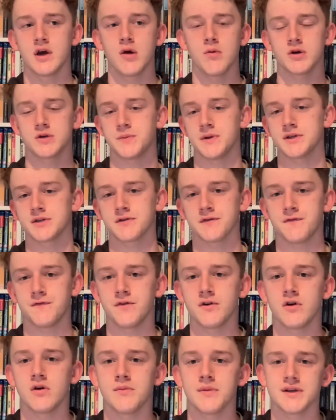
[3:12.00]
which means the
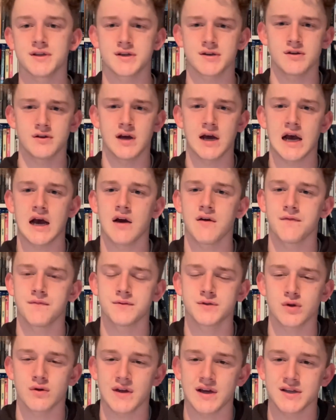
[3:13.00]
film is going to have
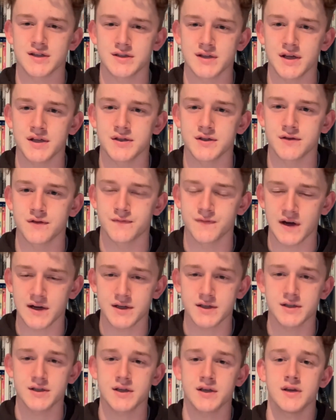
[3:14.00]
sort of that sense of
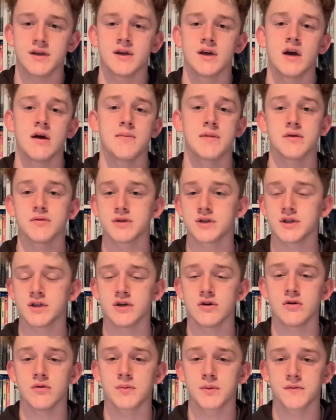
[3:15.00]
fantasy. But it was
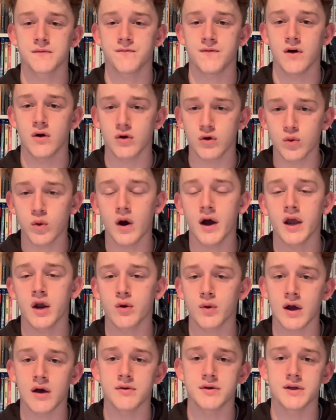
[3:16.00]
still felt quite
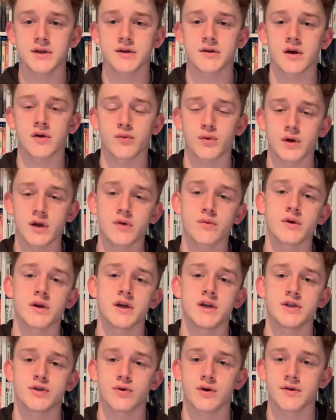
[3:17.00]
grounded, and I really
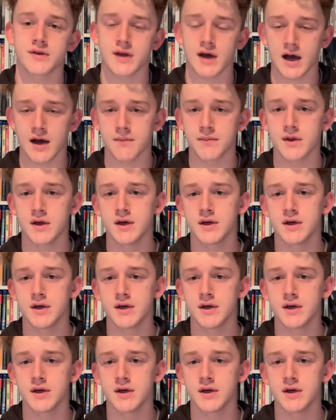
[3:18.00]
enjoyed that.